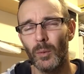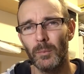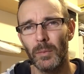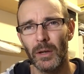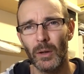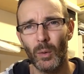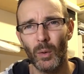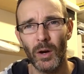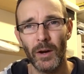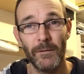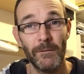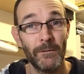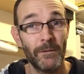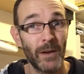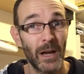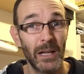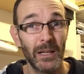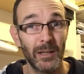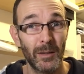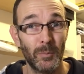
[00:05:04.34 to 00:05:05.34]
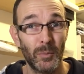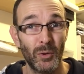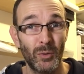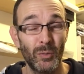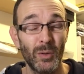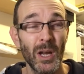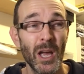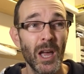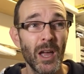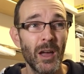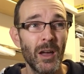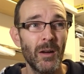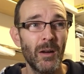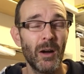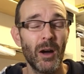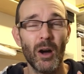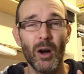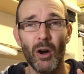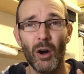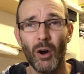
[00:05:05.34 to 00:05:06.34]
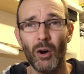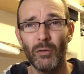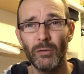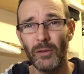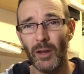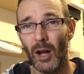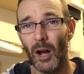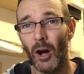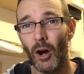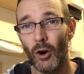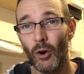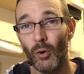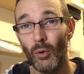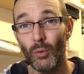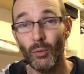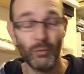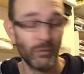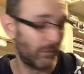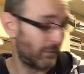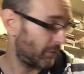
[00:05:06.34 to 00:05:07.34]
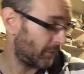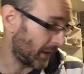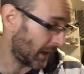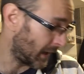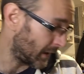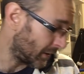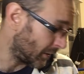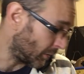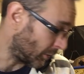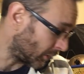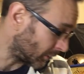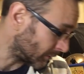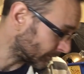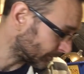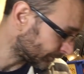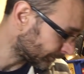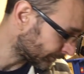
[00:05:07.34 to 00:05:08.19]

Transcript: would be quite valuable. On the whole, they're not.